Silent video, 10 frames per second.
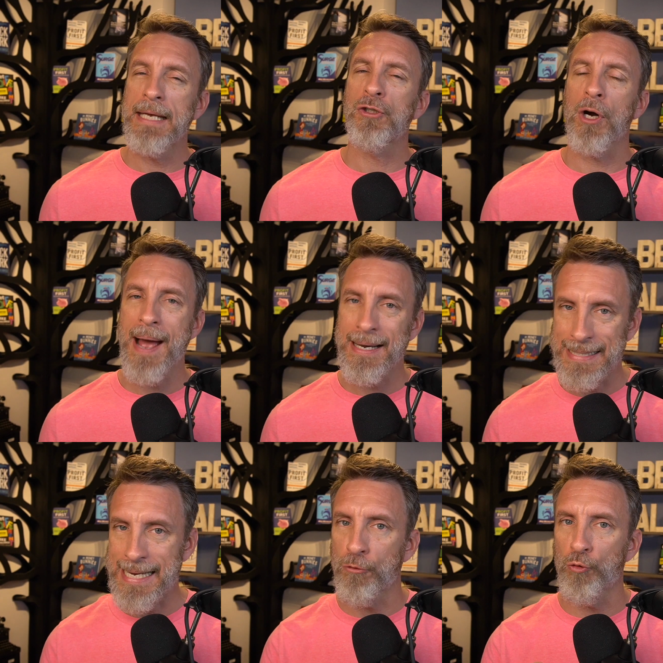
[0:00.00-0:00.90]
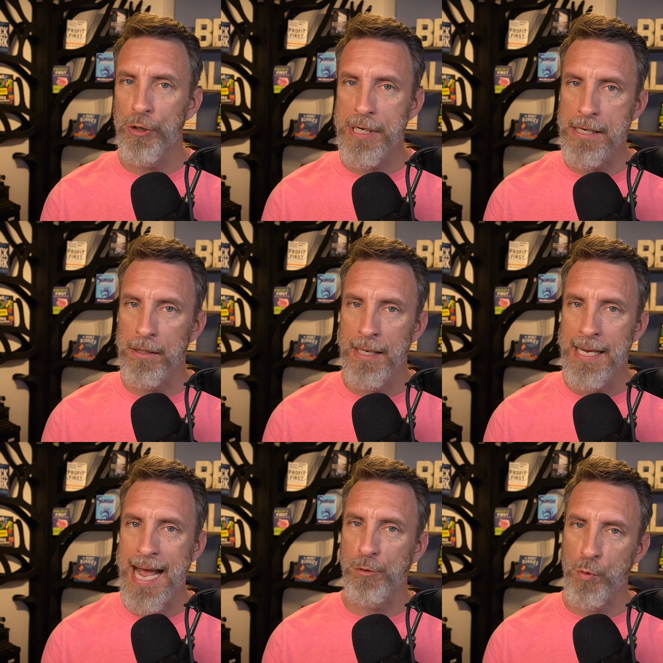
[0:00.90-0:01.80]
About to get real
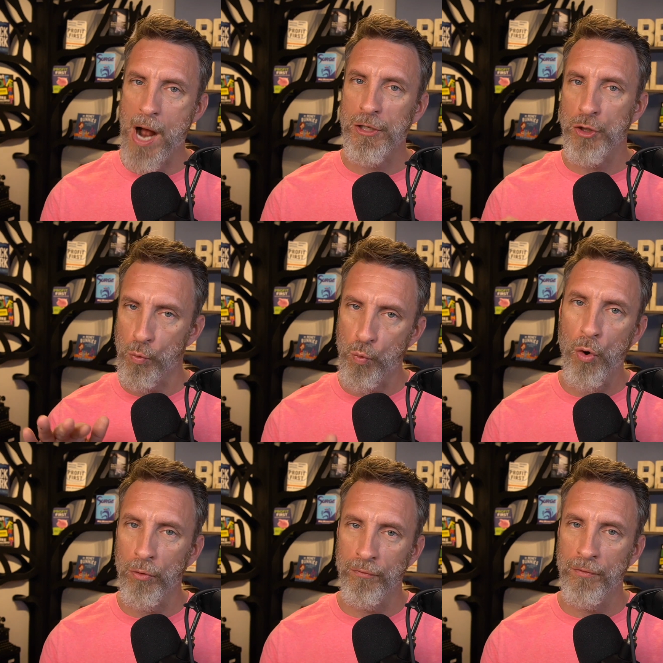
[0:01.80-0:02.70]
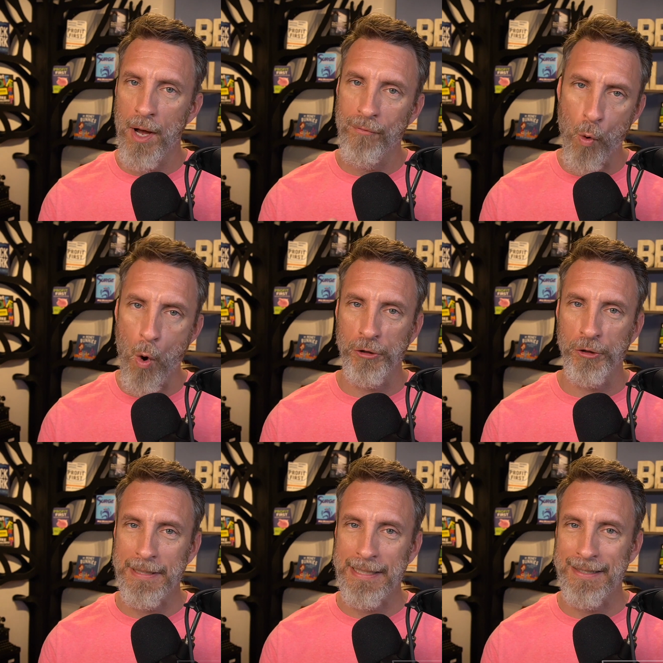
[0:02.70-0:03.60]
as we watch The Wolf of Wall
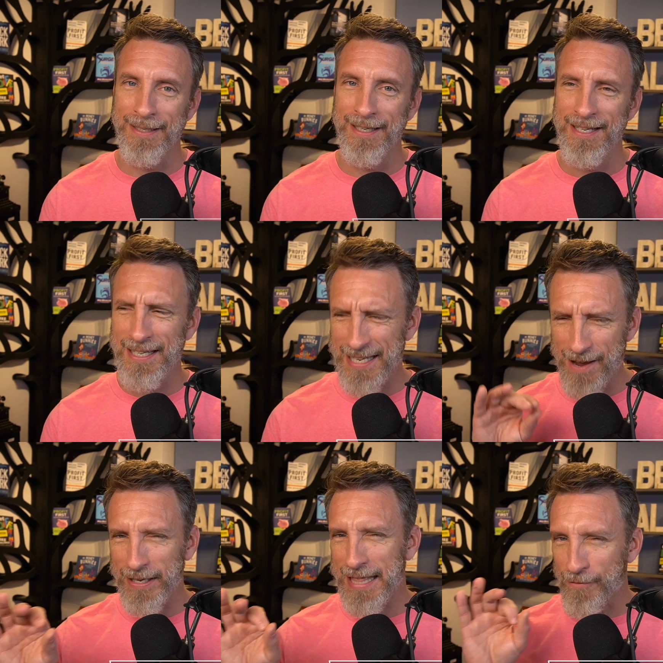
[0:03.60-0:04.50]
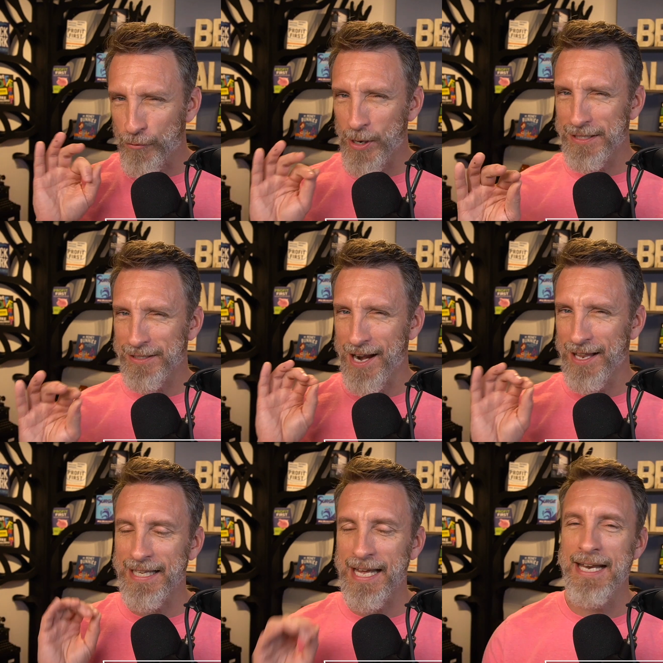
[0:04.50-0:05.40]
Street. Didn't he have like that voice kind of
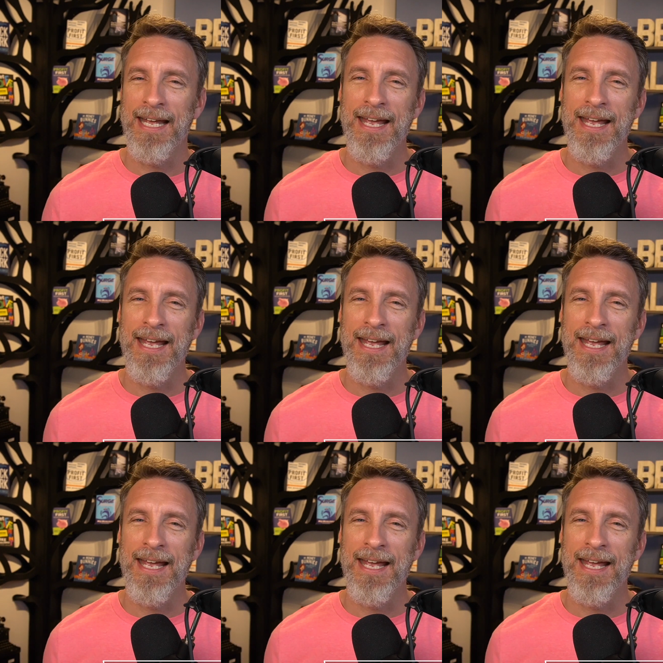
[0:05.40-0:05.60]
like that?